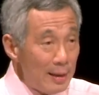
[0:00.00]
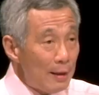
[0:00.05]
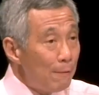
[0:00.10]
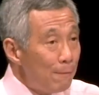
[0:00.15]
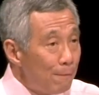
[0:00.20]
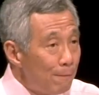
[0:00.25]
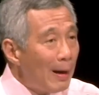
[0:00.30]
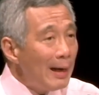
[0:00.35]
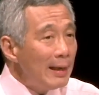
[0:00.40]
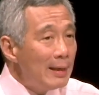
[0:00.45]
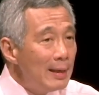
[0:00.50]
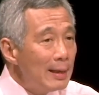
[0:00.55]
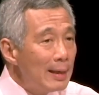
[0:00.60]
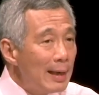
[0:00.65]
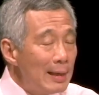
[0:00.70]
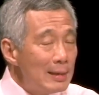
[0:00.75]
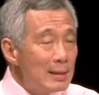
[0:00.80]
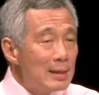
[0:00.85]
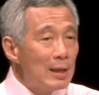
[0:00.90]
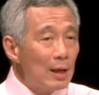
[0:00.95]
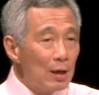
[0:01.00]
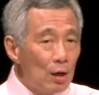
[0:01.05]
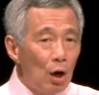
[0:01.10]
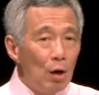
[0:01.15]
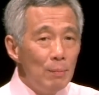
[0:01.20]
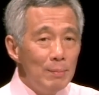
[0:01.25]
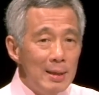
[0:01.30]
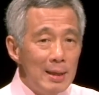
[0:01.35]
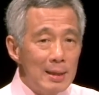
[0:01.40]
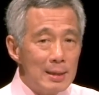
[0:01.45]
The fight against the
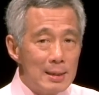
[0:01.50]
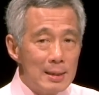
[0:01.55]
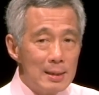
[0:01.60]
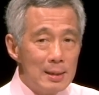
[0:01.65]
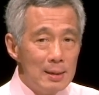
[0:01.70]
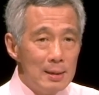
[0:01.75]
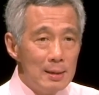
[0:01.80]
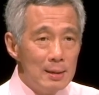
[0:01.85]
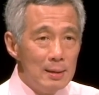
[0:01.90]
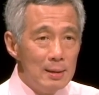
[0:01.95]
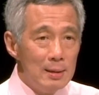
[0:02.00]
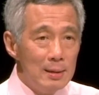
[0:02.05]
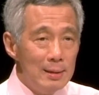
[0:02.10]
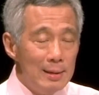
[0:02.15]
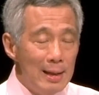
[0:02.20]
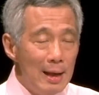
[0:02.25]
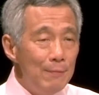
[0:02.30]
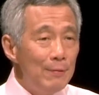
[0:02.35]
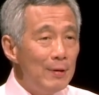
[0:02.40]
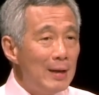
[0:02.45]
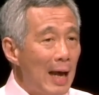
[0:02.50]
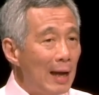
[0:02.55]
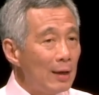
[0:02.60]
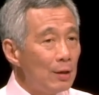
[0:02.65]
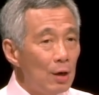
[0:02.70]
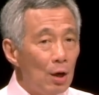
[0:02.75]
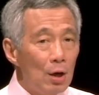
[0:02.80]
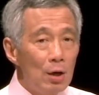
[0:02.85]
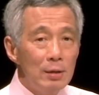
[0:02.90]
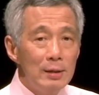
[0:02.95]
communists, if it
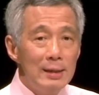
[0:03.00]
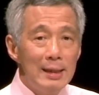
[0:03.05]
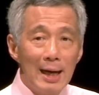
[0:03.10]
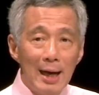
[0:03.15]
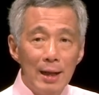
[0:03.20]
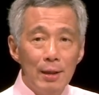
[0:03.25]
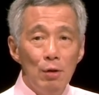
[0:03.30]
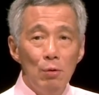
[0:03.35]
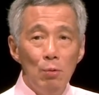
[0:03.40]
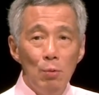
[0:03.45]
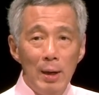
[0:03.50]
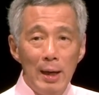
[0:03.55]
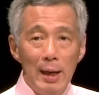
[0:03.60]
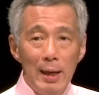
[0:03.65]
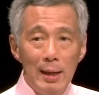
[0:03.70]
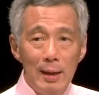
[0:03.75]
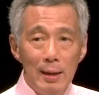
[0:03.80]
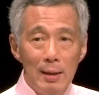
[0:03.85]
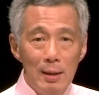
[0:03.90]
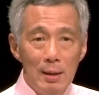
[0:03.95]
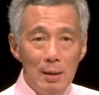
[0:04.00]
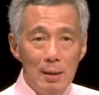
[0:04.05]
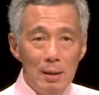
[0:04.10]
had gone the other way,